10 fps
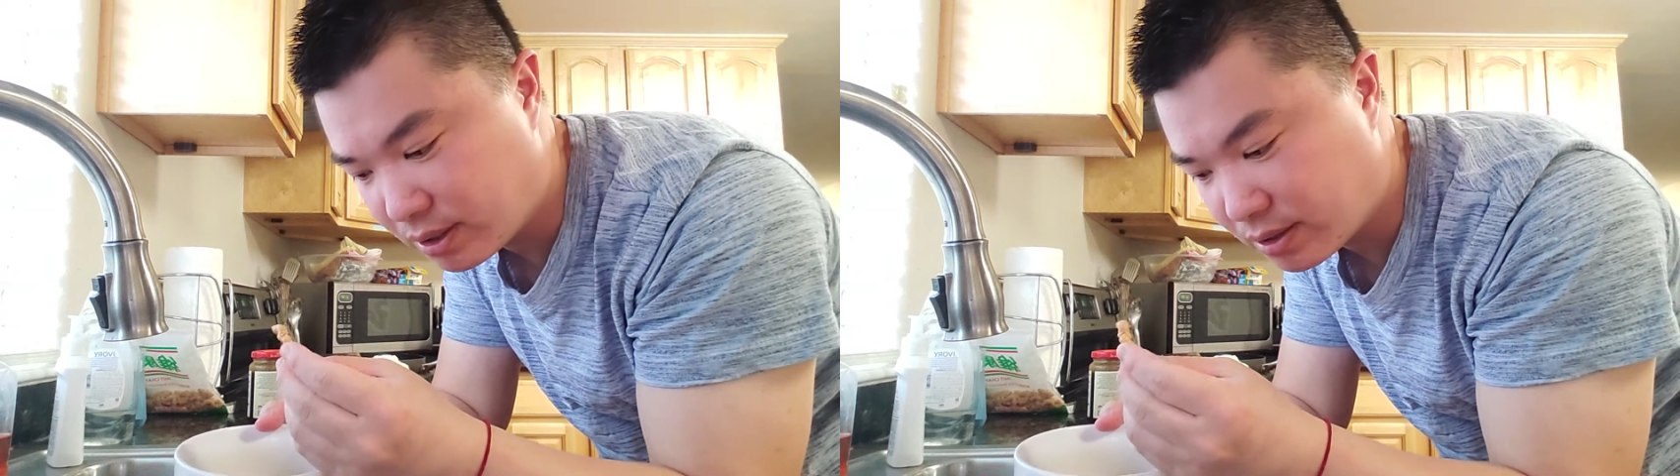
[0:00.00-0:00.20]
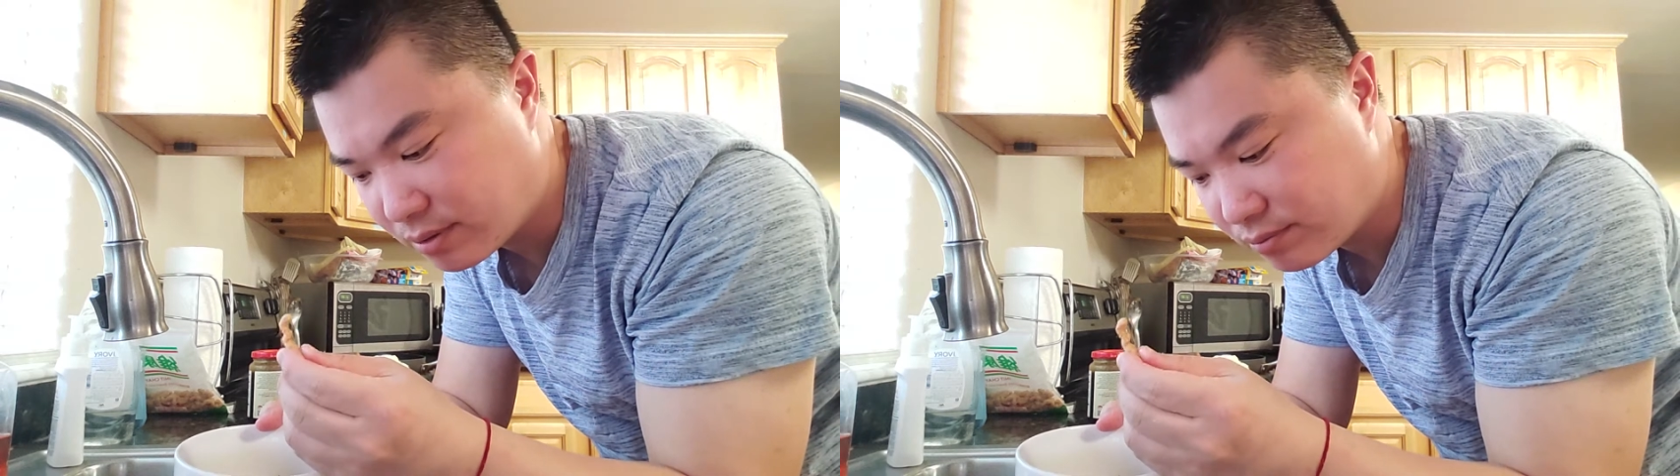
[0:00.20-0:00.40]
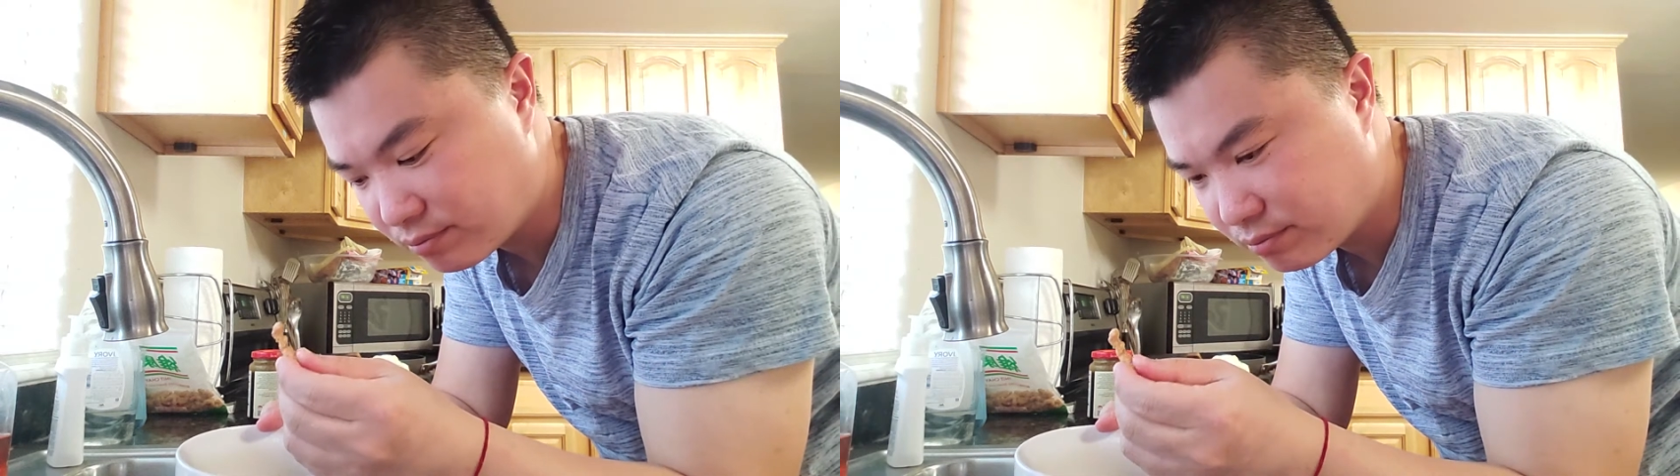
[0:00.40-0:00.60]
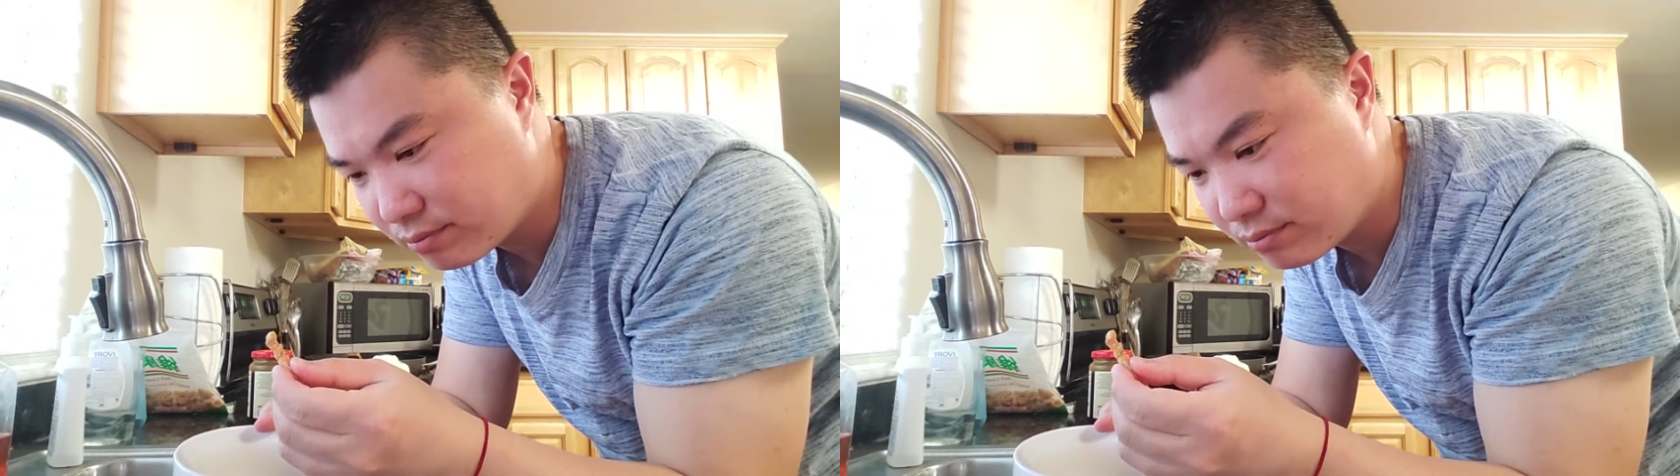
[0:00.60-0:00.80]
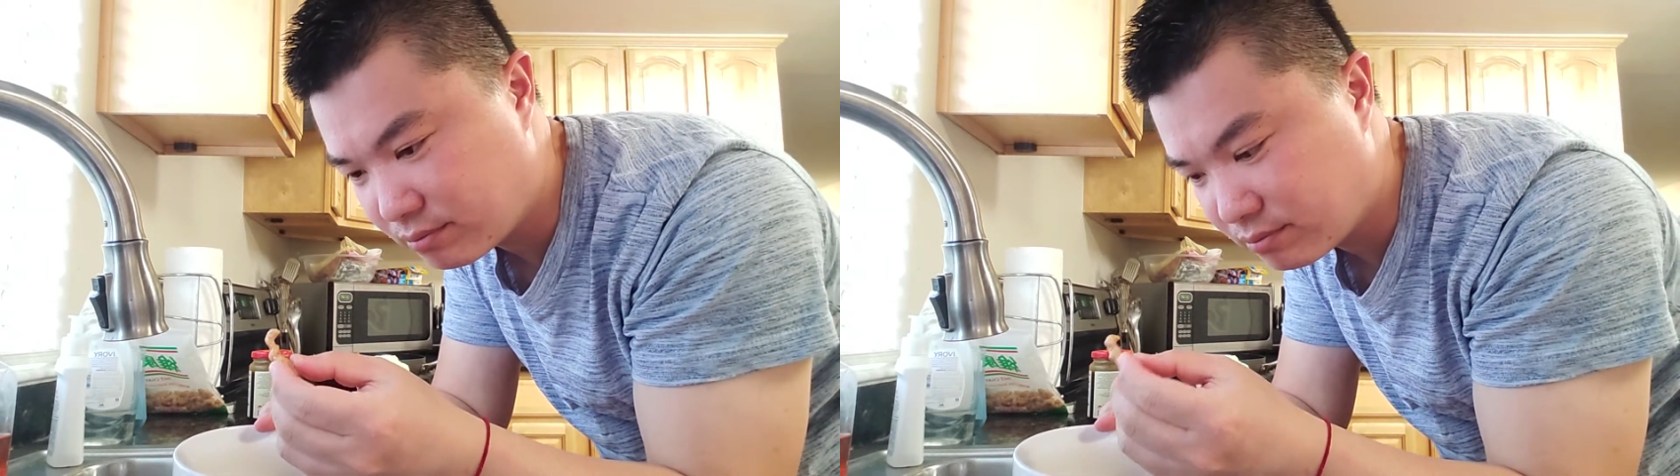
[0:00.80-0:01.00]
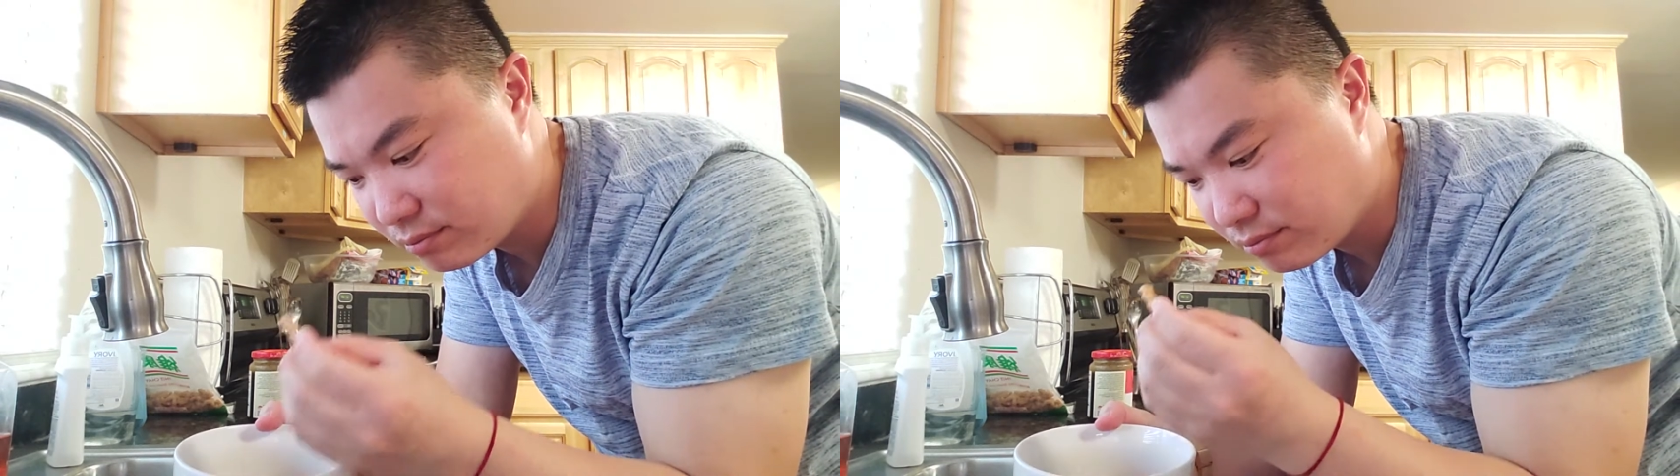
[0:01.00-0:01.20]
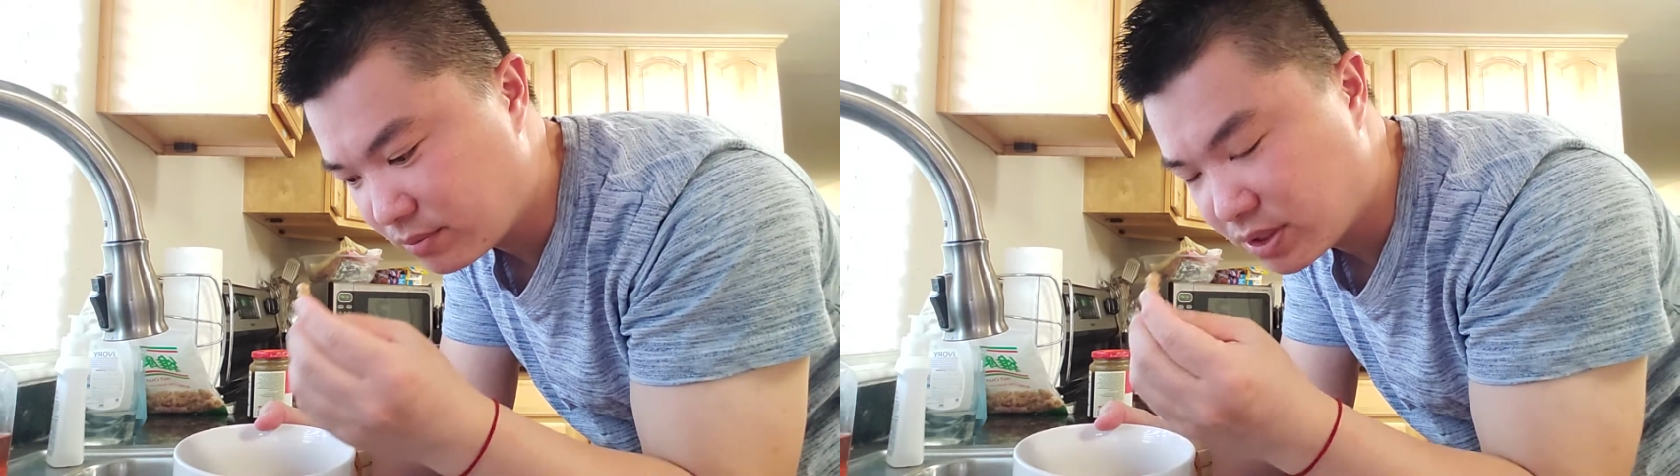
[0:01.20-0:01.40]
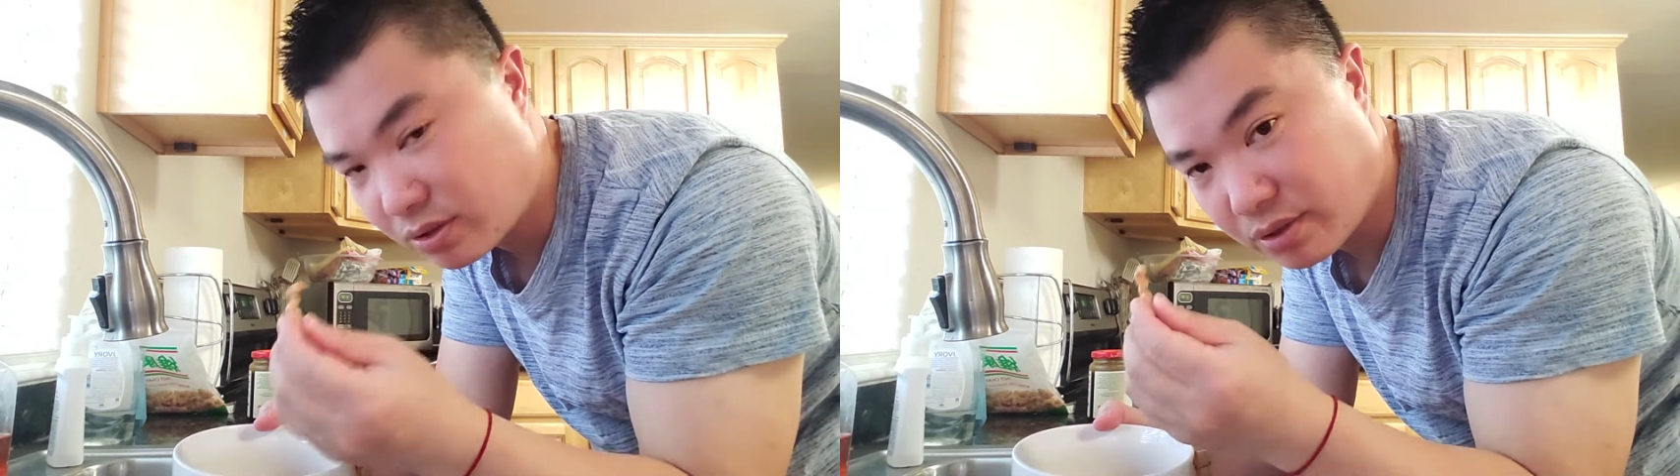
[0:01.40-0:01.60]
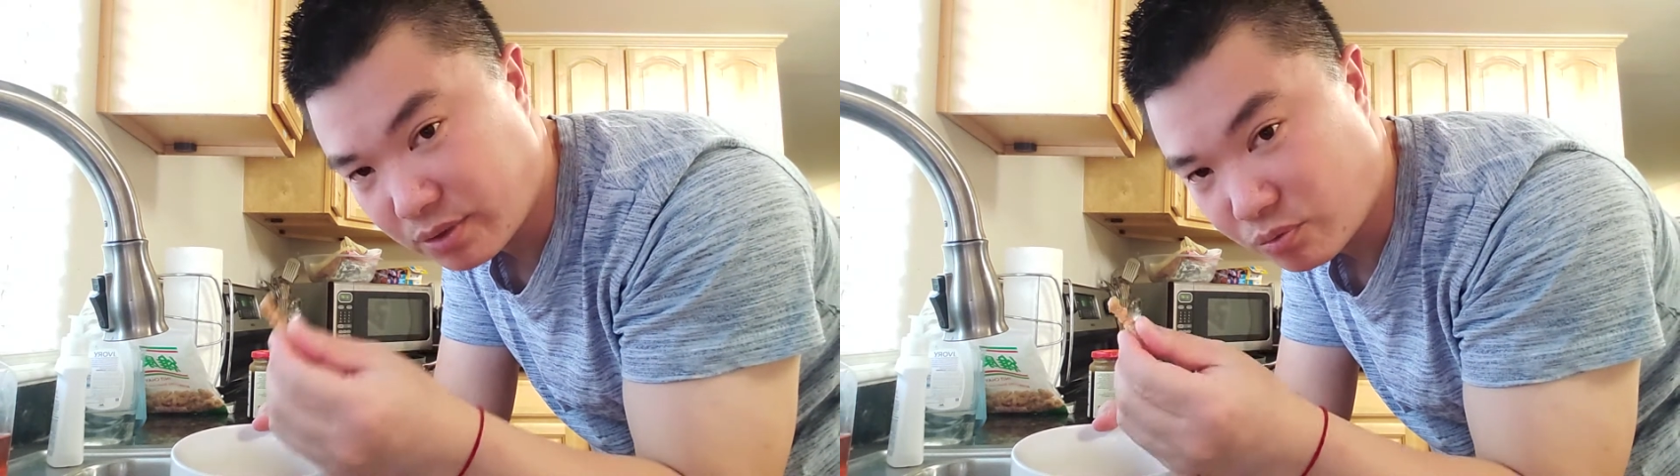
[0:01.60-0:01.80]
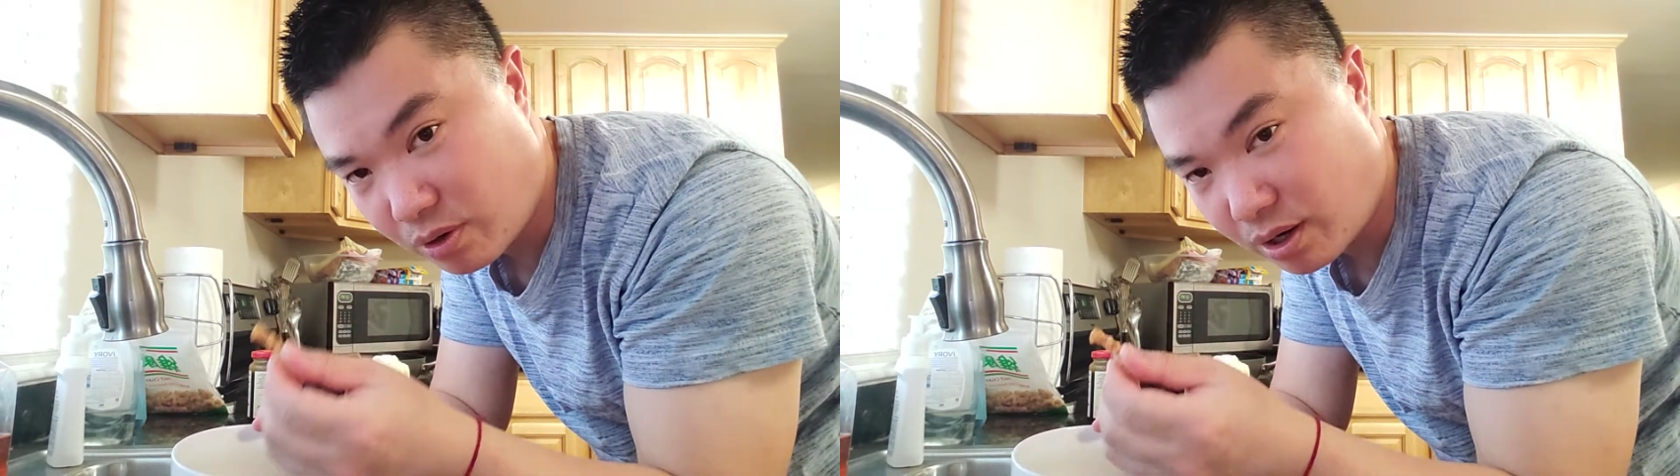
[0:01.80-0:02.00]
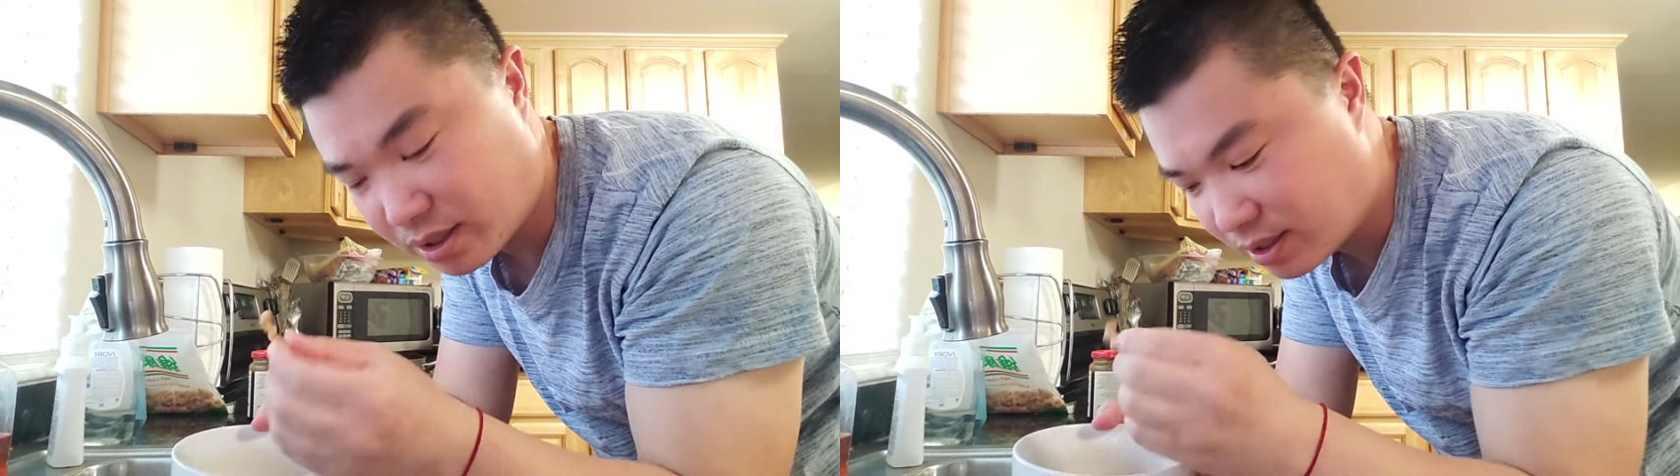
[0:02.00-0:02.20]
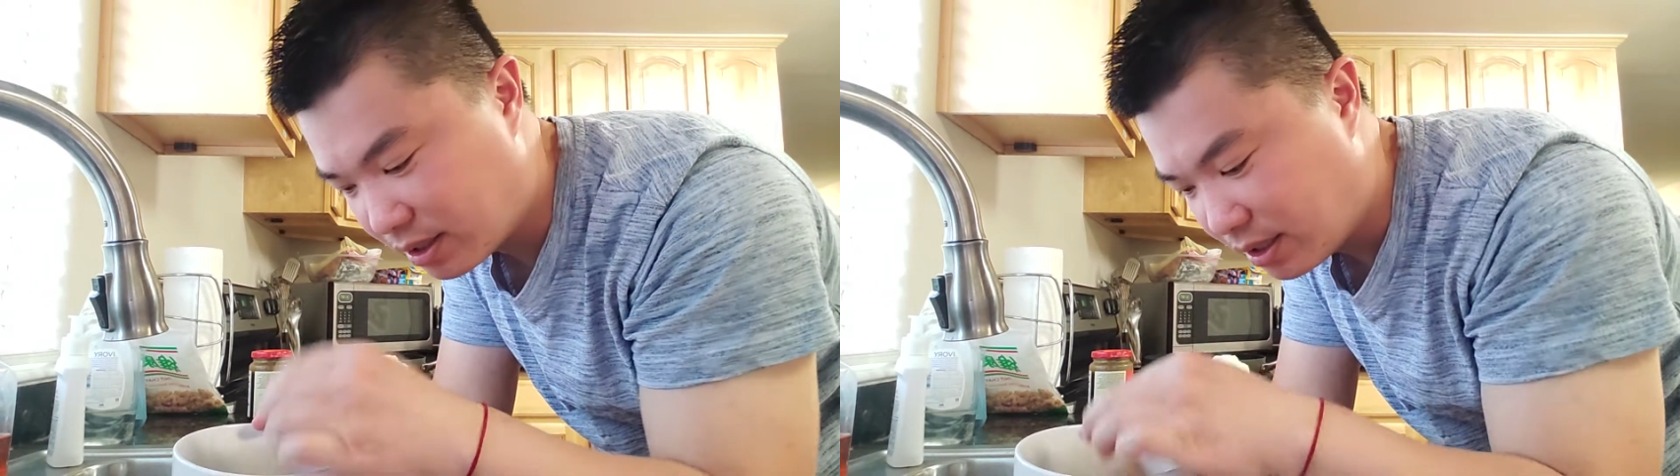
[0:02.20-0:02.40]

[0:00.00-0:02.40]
like solid rock.